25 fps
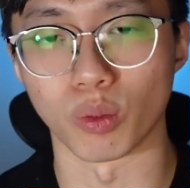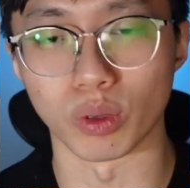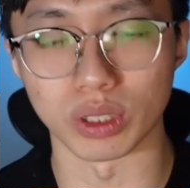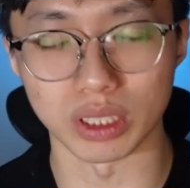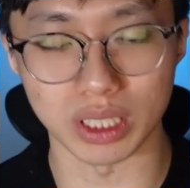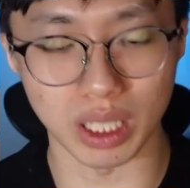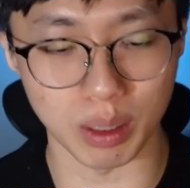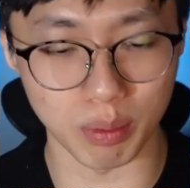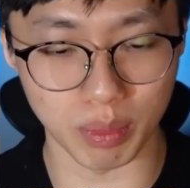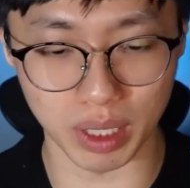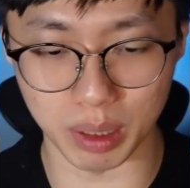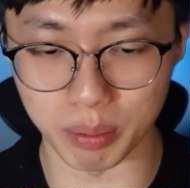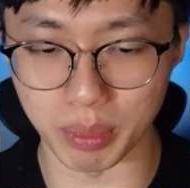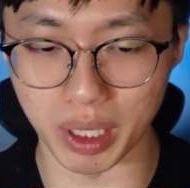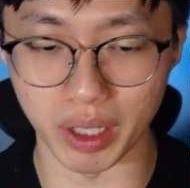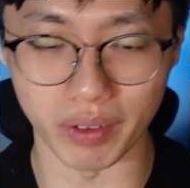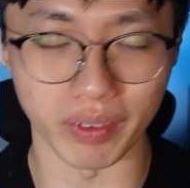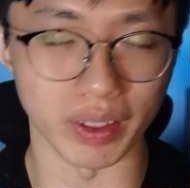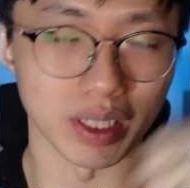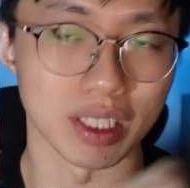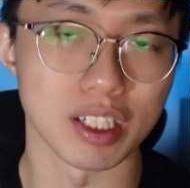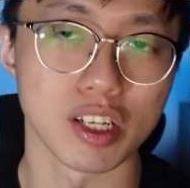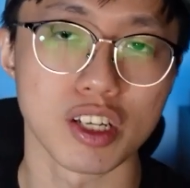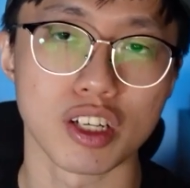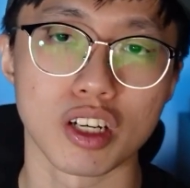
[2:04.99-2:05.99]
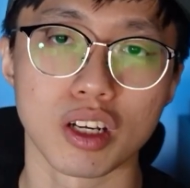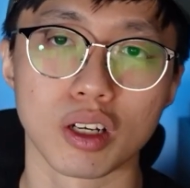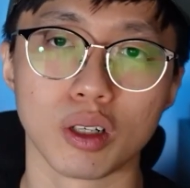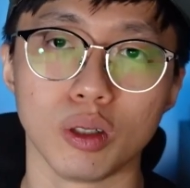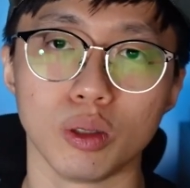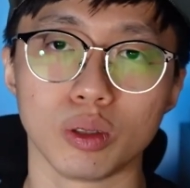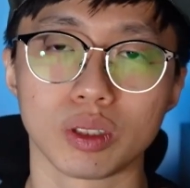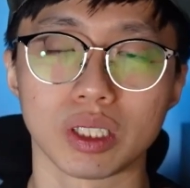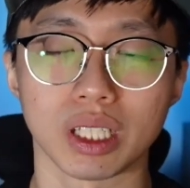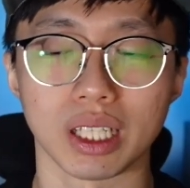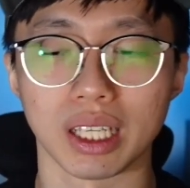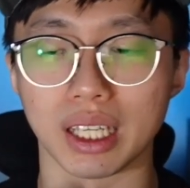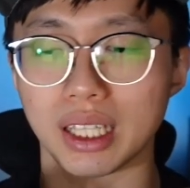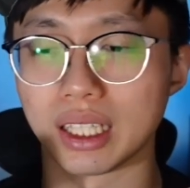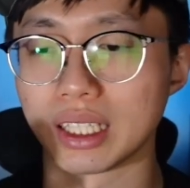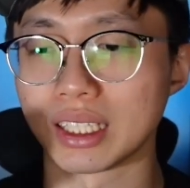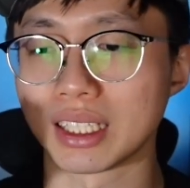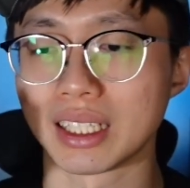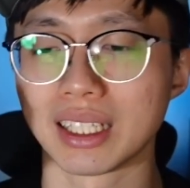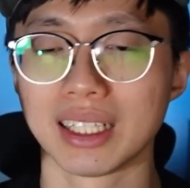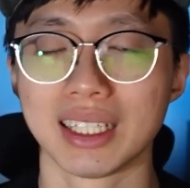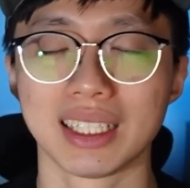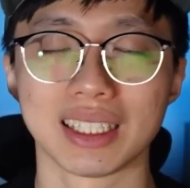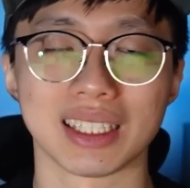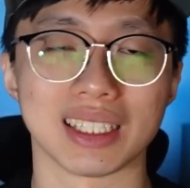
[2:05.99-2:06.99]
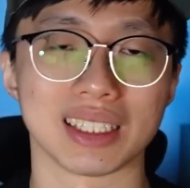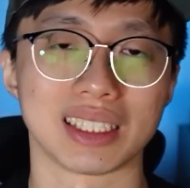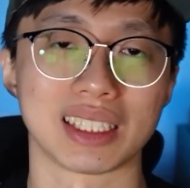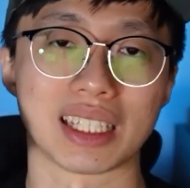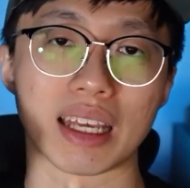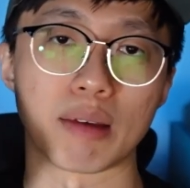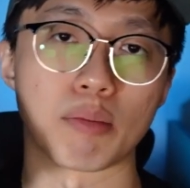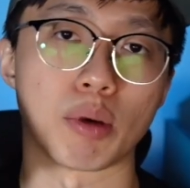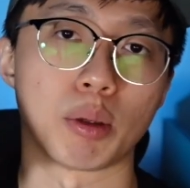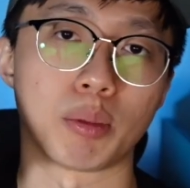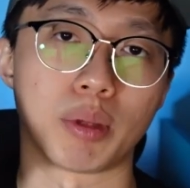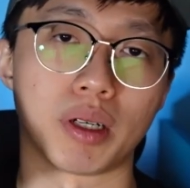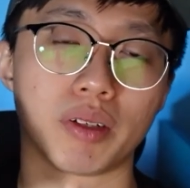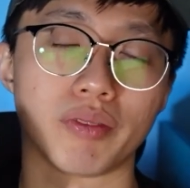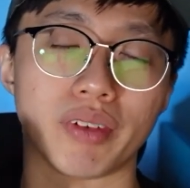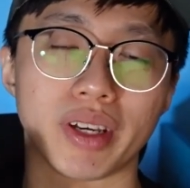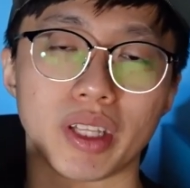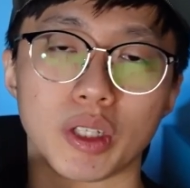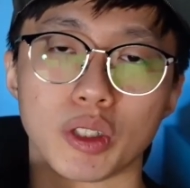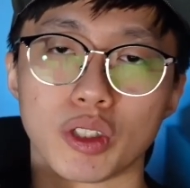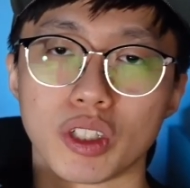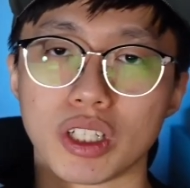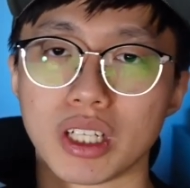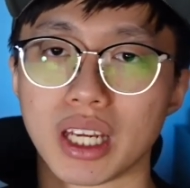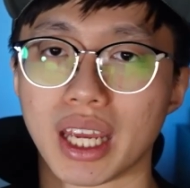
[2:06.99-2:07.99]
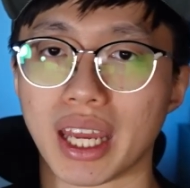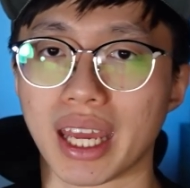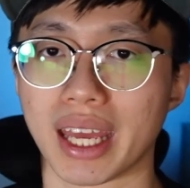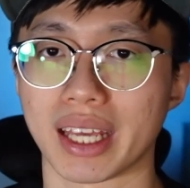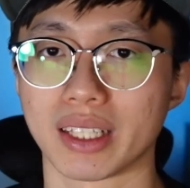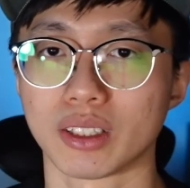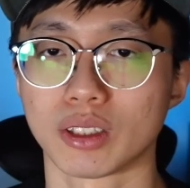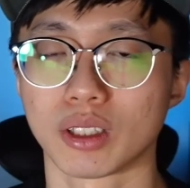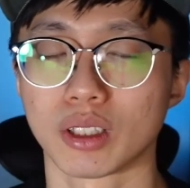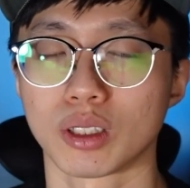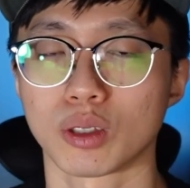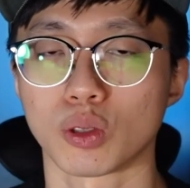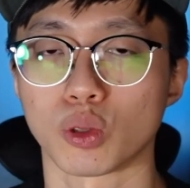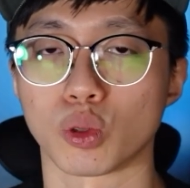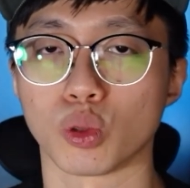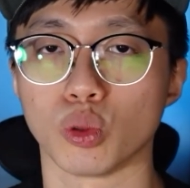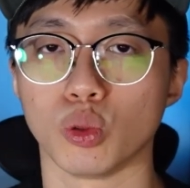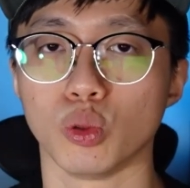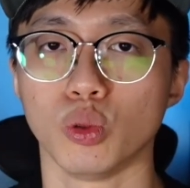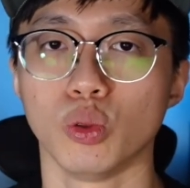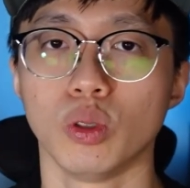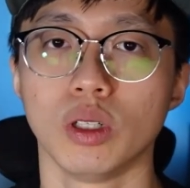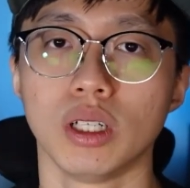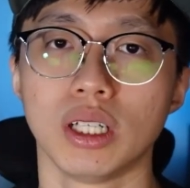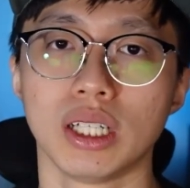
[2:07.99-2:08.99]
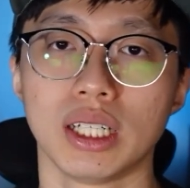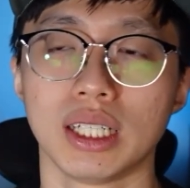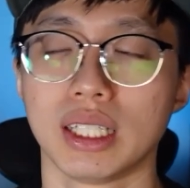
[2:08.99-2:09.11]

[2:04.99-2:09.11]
Some amount of energy goes in, the same amount of energy has to